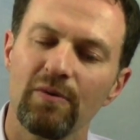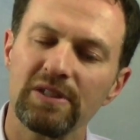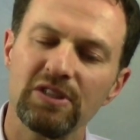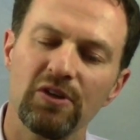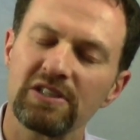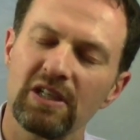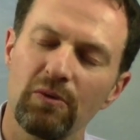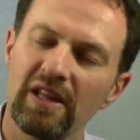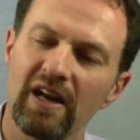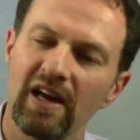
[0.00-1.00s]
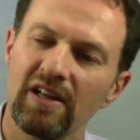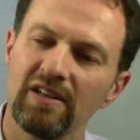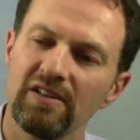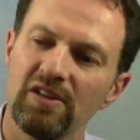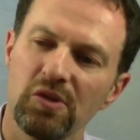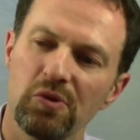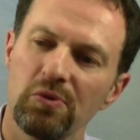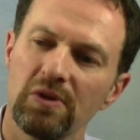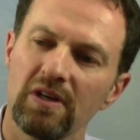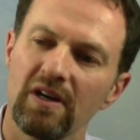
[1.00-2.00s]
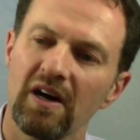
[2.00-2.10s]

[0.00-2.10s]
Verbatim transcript: Wasn't hooked in a way that I knew